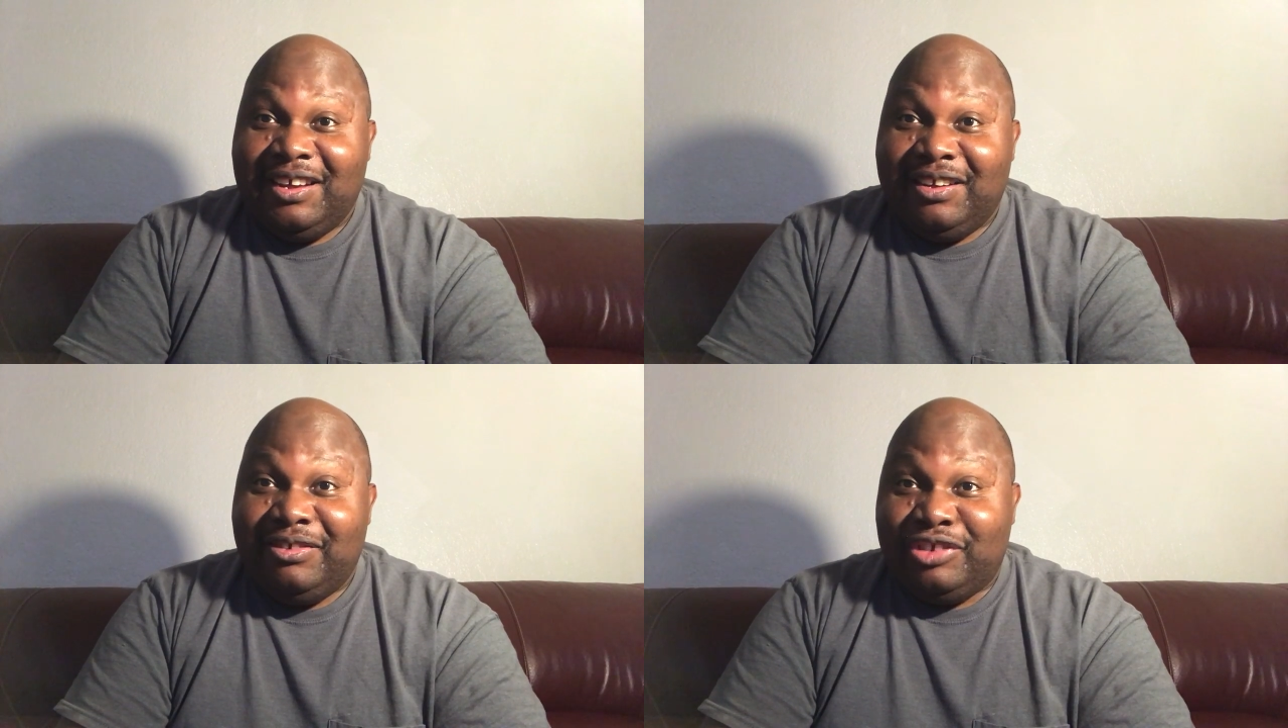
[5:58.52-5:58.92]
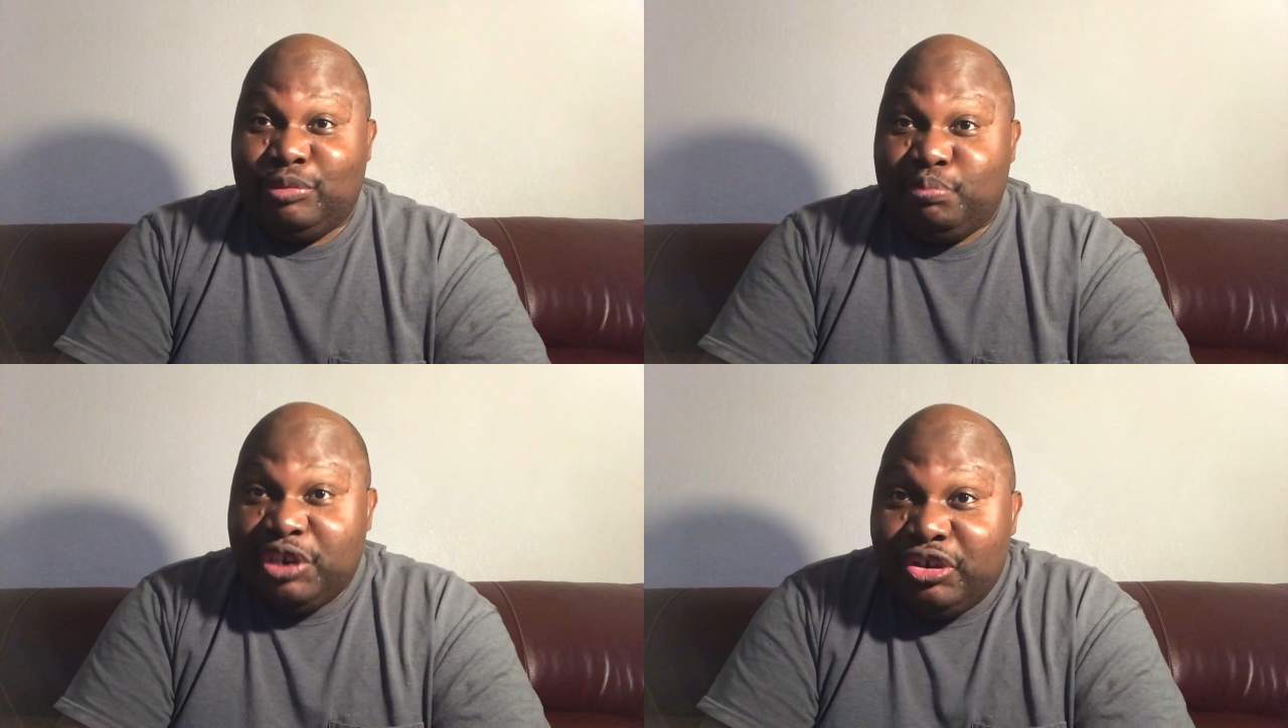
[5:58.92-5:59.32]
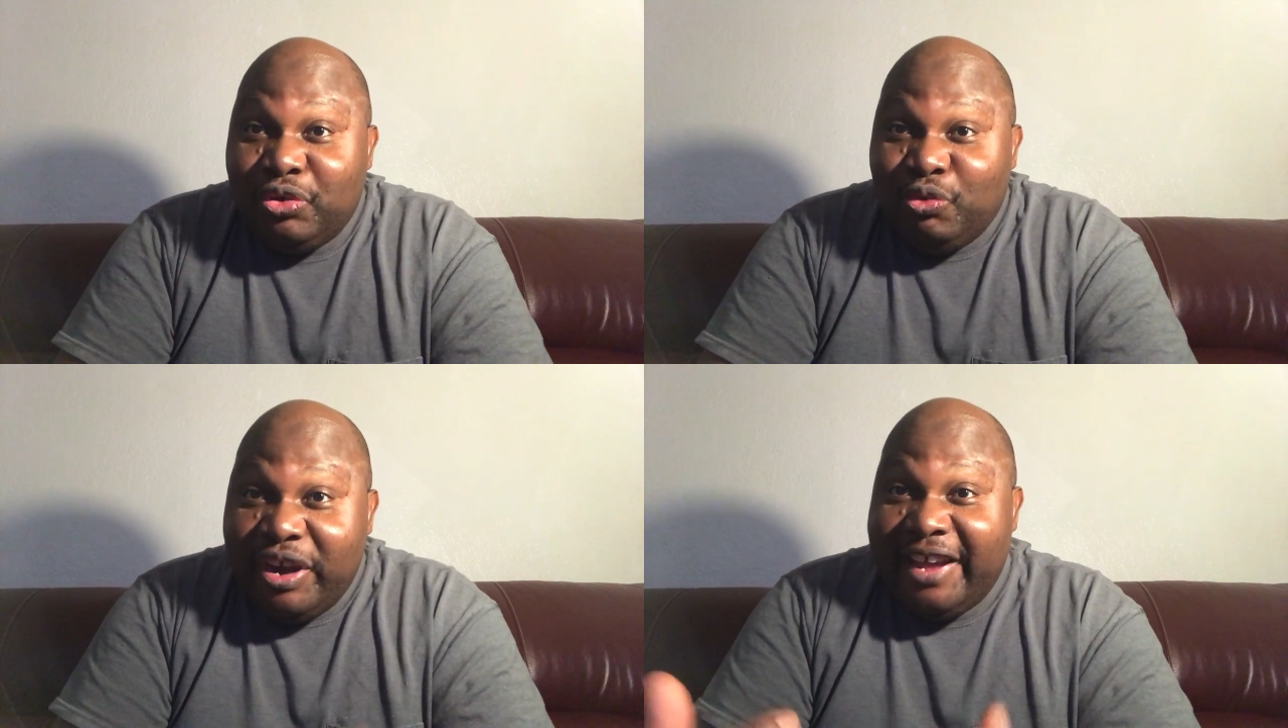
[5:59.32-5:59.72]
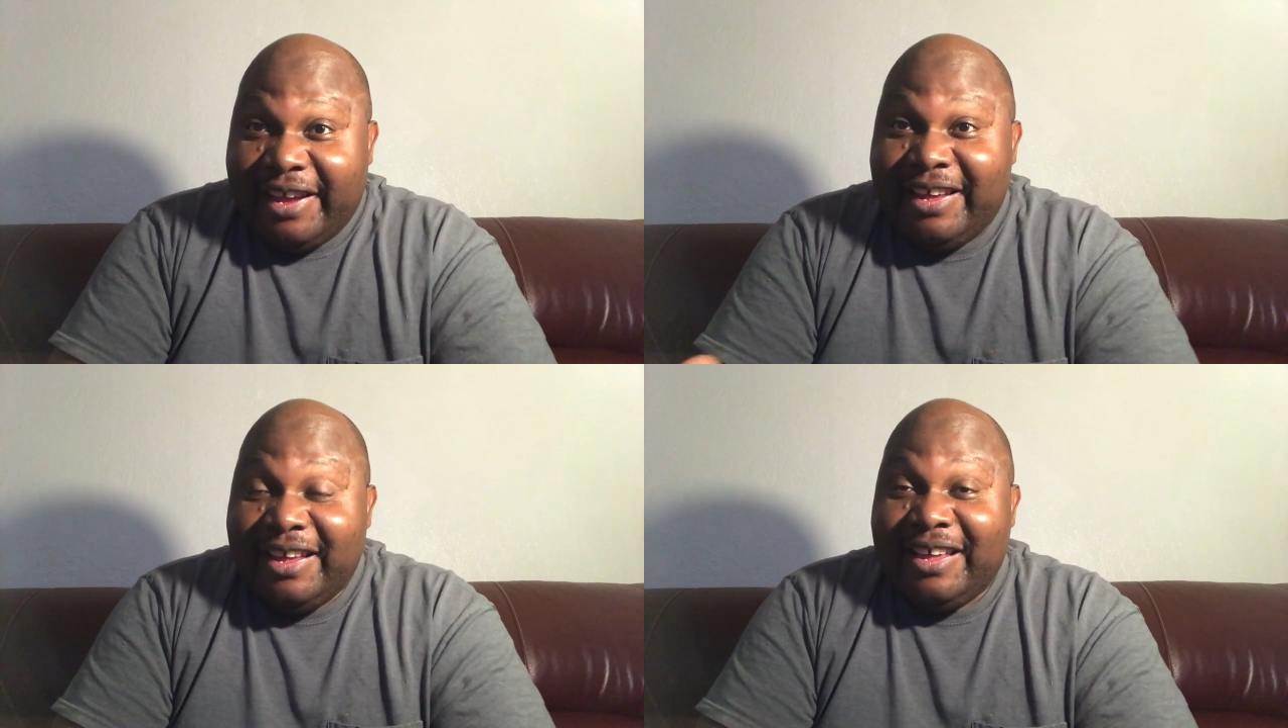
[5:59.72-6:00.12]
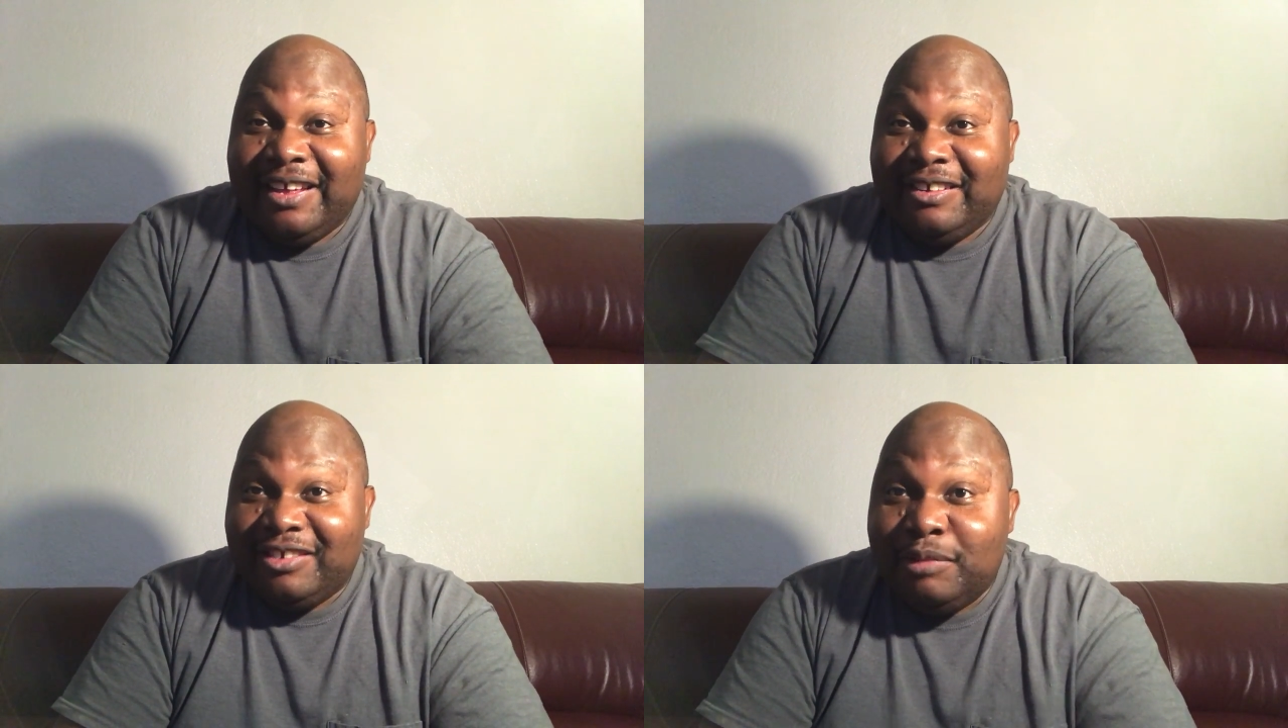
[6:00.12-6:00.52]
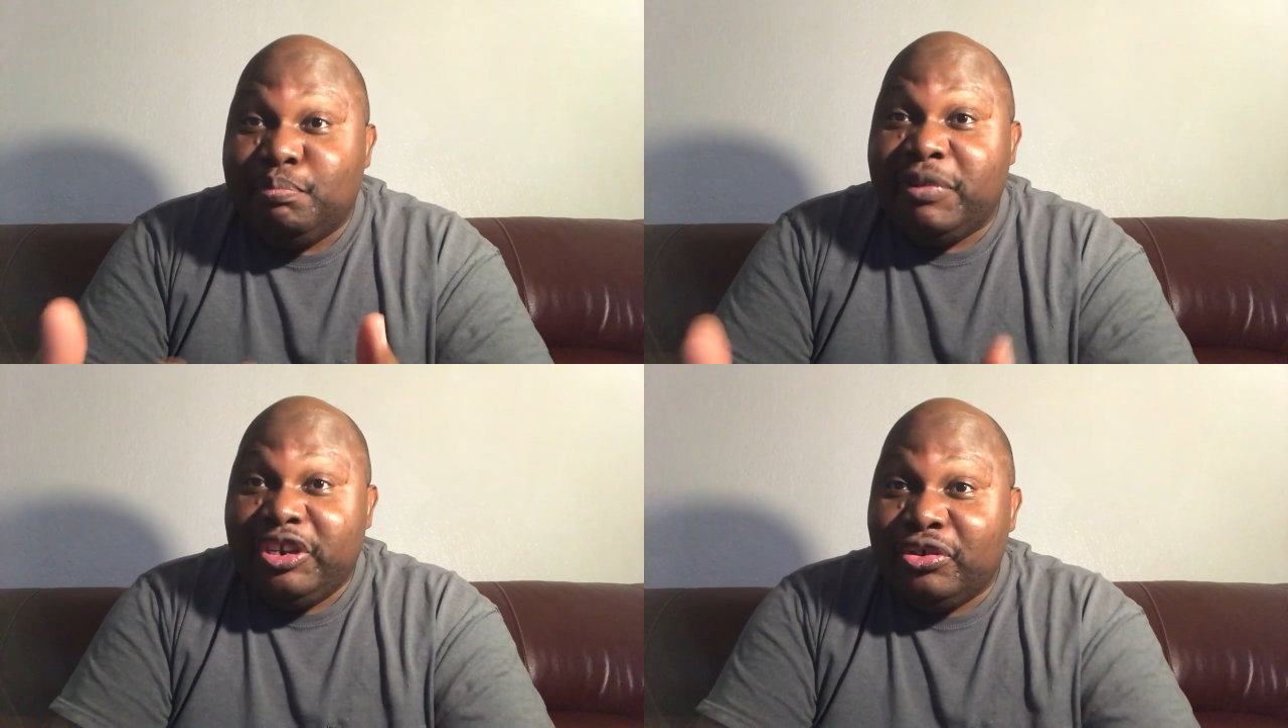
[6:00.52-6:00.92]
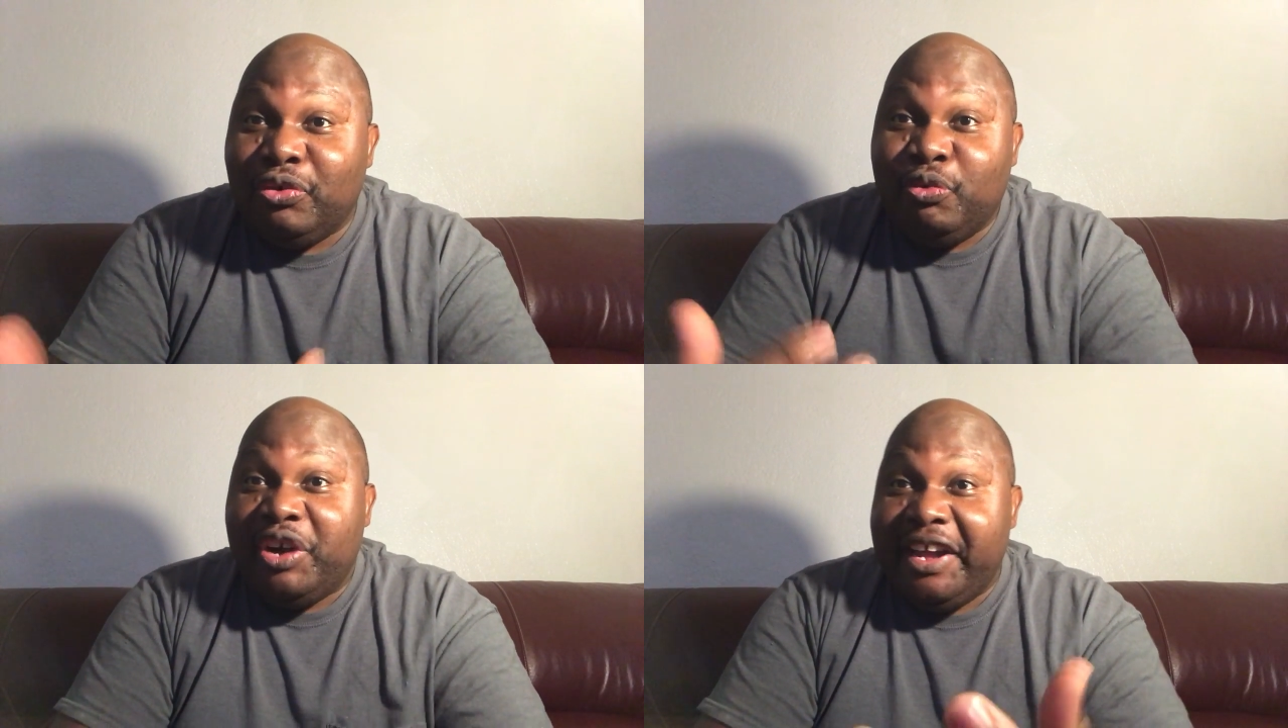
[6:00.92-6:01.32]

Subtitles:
in a spiritual way, spiritual